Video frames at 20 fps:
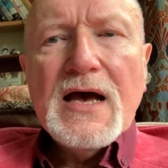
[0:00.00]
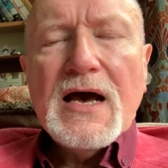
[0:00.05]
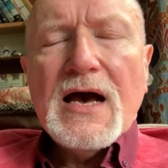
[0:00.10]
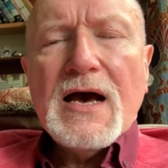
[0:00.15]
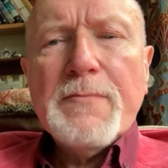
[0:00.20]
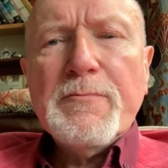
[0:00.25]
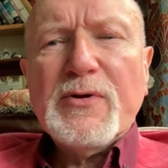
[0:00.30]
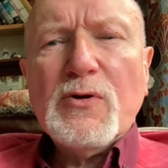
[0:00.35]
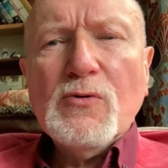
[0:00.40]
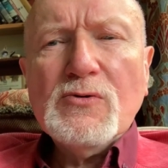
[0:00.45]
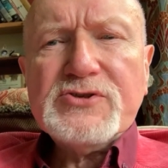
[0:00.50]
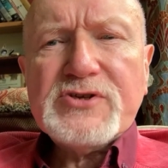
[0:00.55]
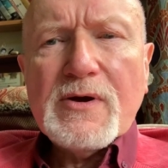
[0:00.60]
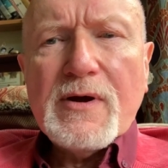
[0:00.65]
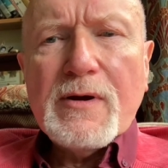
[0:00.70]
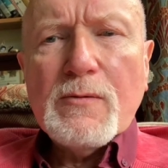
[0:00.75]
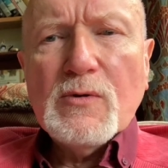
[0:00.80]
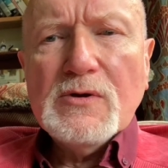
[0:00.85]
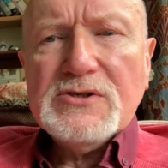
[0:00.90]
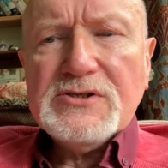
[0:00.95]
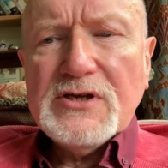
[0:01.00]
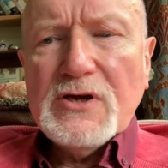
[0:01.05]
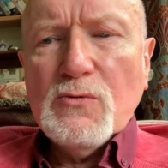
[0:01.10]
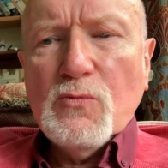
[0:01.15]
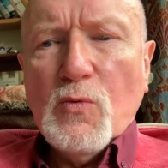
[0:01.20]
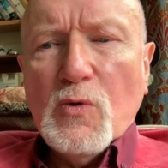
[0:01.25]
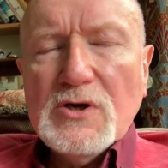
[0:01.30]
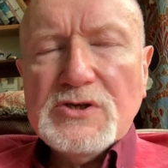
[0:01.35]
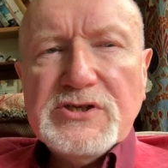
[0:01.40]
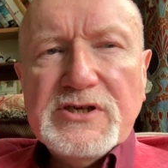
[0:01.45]
But also I want to know
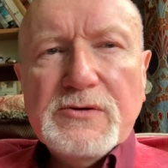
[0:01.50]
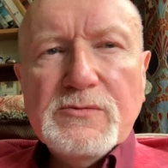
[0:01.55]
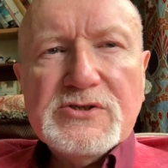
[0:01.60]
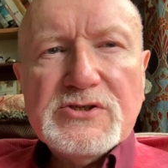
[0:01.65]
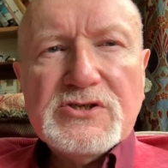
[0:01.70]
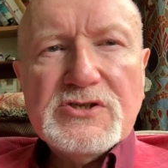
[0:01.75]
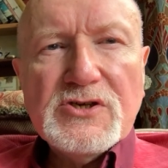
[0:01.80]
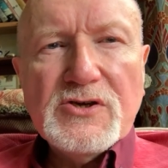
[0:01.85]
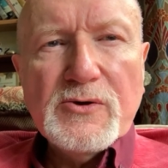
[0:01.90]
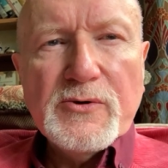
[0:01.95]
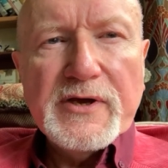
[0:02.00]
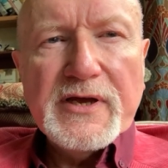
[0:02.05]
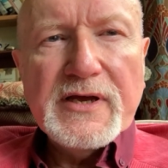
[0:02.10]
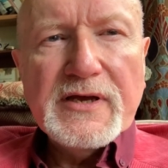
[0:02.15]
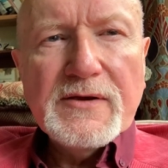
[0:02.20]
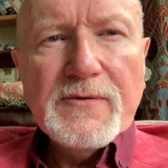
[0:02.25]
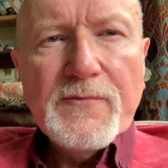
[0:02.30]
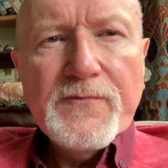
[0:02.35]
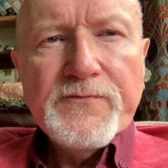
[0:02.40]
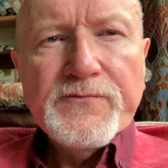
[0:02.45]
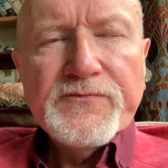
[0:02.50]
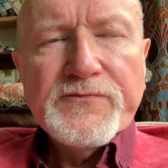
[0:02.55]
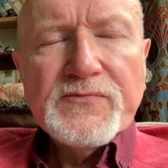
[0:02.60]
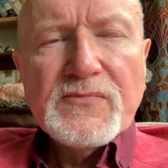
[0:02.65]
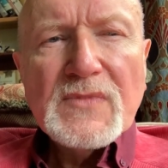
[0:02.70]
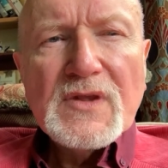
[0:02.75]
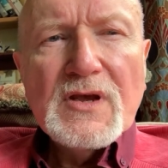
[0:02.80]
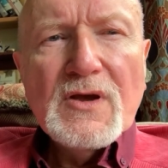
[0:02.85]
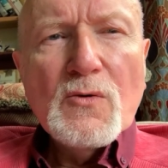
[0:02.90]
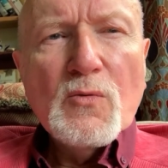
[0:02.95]
what he was doing
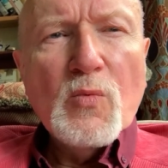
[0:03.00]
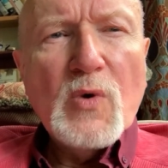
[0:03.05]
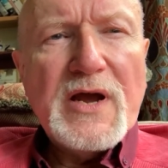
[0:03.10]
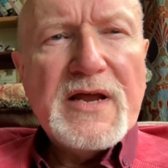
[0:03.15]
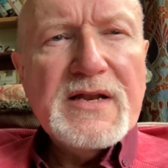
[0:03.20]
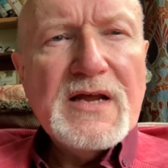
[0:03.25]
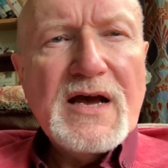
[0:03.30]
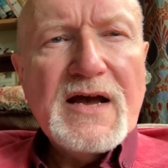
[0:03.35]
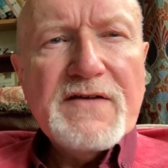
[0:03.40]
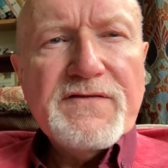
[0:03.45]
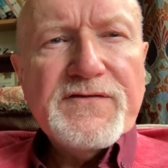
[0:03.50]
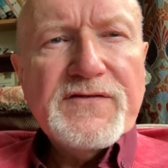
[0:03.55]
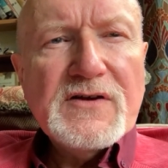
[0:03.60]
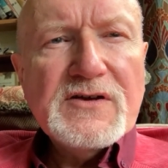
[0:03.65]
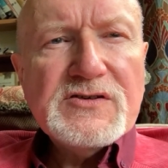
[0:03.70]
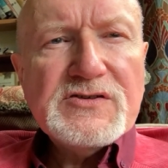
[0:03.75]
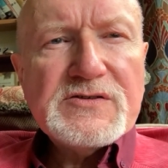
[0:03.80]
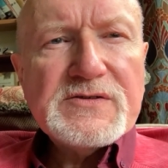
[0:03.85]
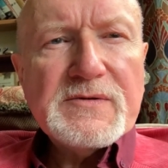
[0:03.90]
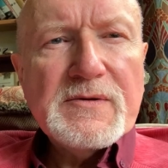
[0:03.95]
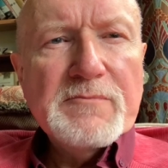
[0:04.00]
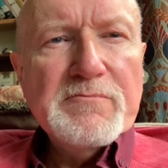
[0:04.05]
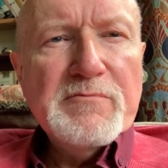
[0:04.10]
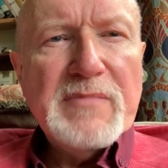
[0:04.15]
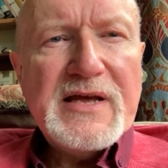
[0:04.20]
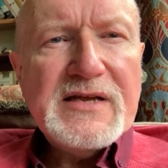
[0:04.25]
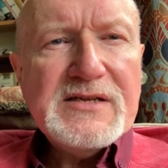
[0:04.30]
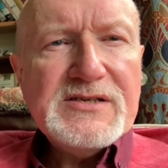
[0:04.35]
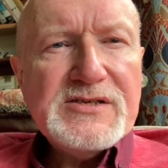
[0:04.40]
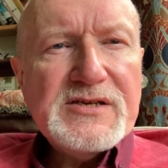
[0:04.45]
when I first
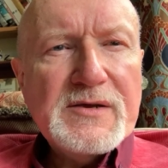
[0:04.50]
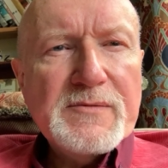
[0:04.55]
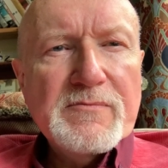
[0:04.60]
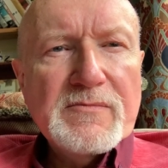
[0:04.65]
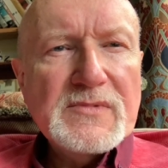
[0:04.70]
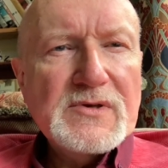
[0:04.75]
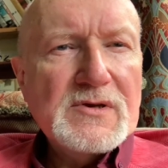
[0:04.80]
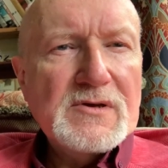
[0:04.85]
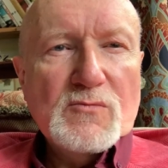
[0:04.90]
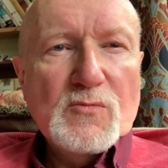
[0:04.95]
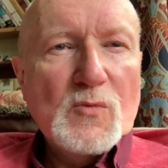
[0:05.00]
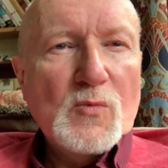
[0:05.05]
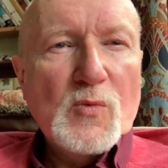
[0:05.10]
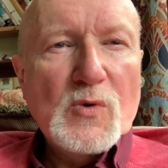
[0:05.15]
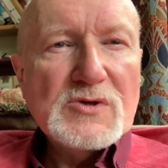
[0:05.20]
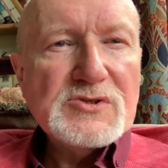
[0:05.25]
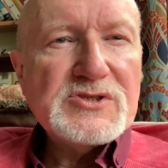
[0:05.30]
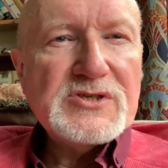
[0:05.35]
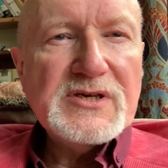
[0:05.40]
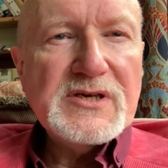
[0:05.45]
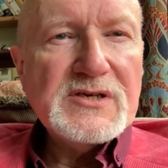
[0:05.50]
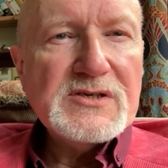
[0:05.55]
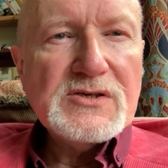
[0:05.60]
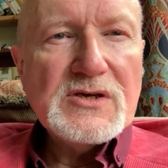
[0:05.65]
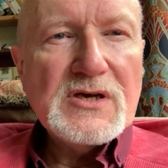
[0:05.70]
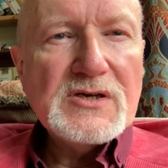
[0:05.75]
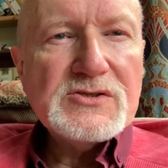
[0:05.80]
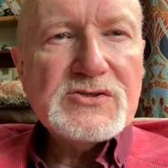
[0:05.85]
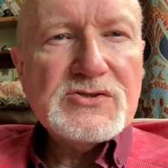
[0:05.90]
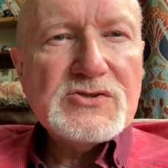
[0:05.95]
met him. Was he
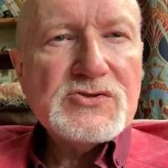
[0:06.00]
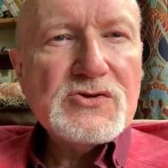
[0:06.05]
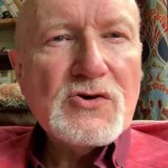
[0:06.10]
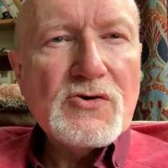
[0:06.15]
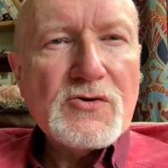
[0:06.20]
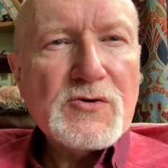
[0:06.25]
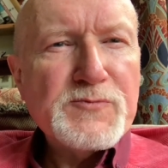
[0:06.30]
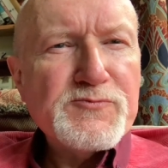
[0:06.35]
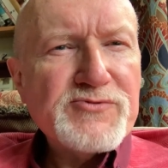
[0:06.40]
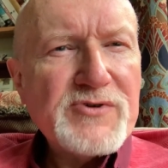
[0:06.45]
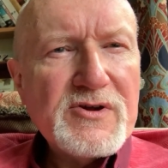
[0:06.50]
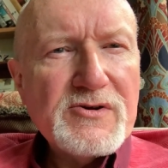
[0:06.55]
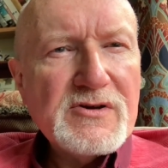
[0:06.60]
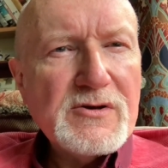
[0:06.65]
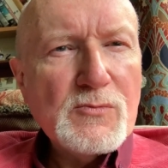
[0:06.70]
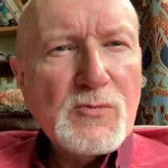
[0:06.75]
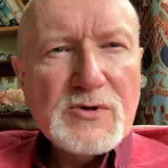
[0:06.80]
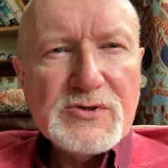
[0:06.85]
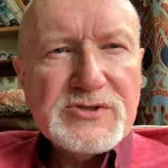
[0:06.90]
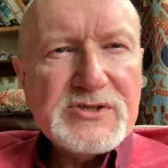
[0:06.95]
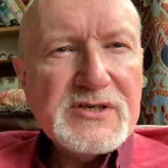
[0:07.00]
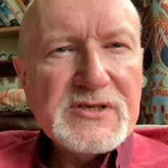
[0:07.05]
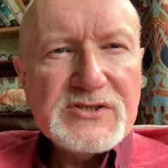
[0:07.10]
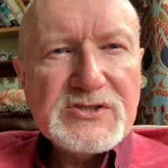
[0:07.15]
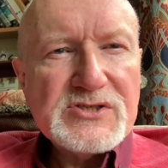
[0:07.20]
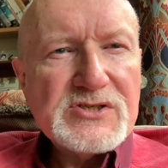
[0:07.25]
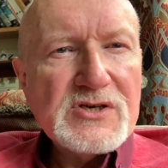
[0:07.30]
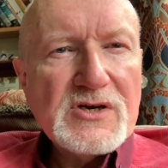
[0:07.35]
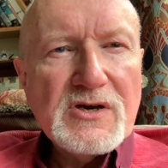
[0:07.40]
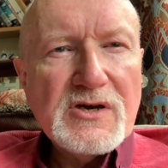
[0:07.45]
a stockbroker? Was he a
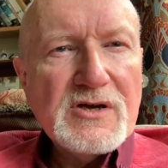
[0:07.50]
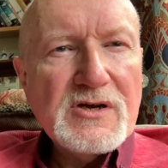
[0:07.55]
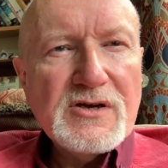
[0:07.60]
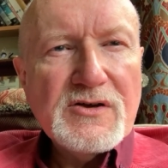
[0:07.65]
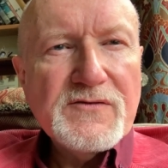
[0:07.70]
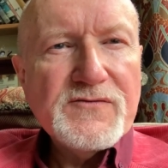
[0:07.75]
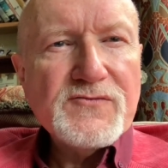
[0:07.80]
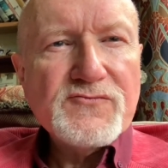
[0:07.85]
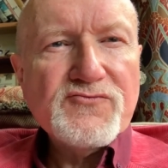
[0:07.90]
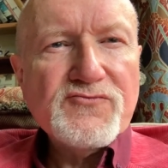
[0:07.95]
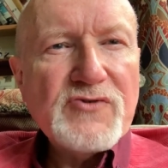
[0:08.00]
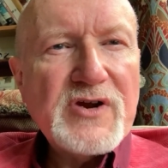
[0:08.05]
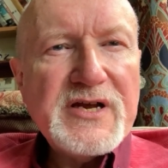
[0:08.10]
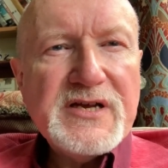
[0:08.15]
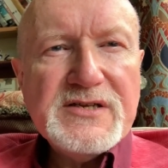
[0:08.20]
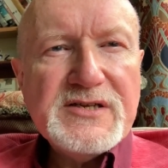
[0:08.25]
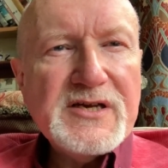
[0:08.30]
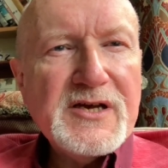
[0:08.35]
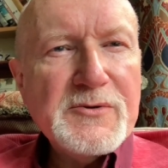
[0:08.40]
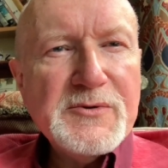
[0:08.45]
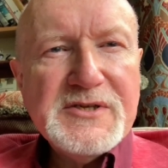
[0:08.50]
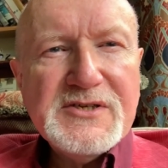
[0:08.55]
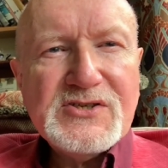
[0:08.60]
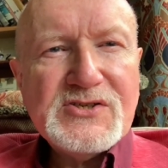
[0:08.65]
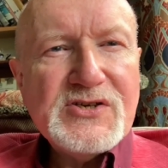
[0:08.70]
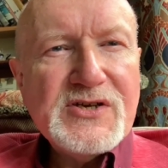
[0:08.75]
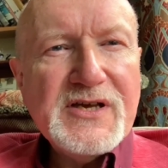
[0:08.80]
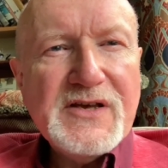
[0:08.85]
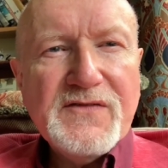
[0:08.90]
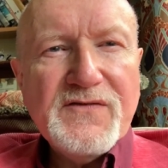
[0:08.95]
star of radio and
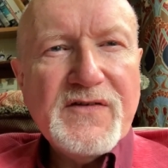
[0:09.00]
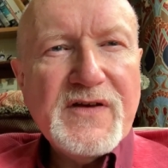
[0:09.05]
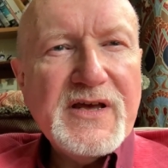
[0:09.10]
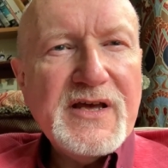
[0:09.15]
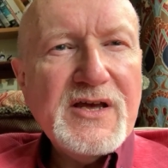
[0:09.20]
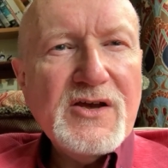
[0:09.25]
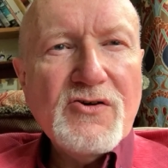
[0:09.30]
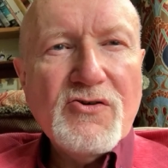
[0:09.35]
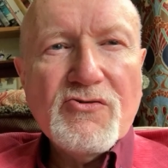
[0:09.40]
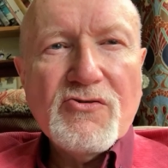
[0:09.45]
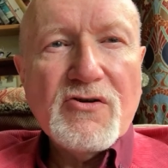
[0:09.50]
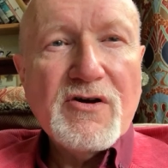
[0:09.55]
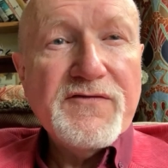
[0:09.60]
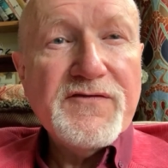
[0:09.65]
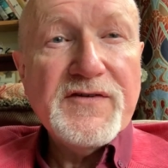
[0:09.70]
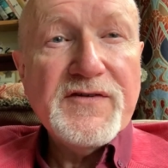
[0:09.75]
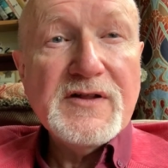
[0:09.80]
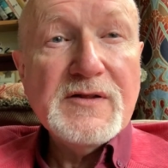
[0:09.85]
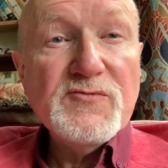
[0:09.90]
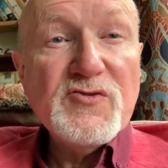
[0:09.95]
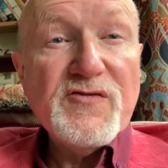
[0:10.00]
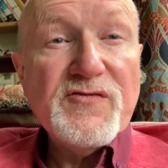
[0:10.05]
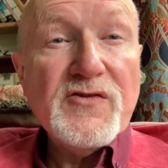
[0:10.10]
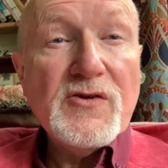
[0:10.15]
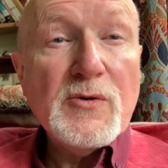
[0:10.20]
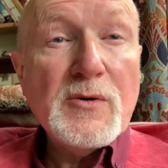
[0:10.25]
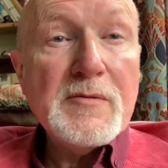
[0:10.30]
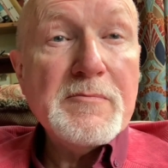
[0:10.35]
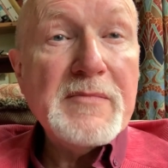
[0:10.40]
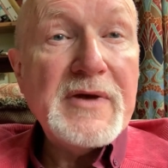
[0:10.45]
TV or a film
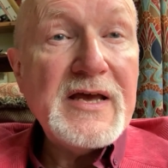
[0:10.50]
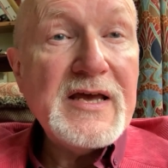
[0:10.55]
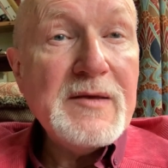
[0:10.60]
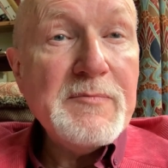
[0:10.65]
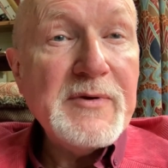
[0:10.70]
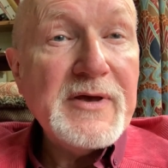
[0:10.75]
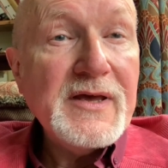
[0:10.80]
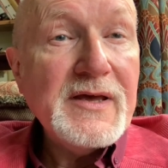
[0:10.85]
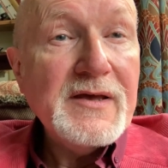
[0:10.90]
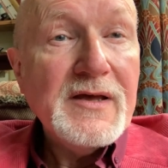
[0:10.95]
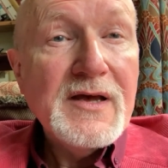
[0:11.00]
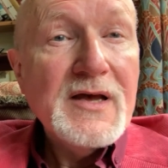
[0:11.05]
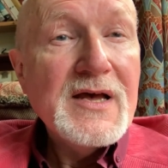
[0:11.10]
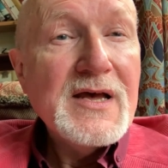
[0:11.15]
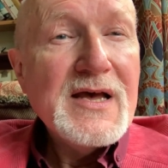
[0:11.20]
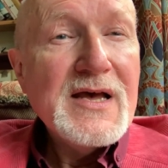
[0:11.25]
reviewer? Maybe.